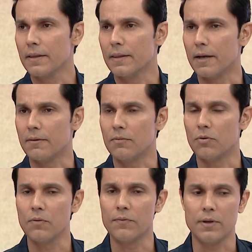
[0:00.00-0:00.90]
That
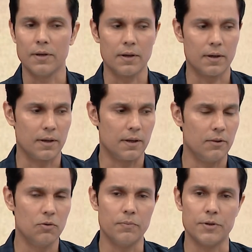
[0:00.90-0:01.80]
though we are a
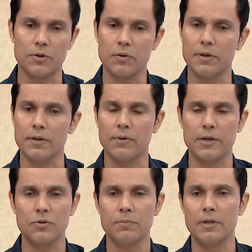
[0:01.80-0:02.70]
Hindu majority, why
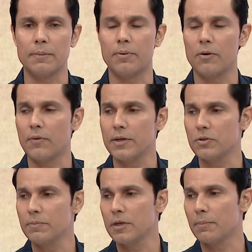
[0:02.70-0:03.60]
should we why
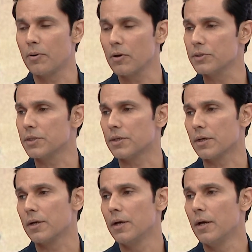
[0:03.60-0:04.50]
should be
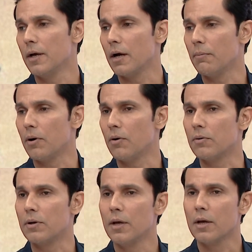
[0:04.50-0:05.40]
apologetic about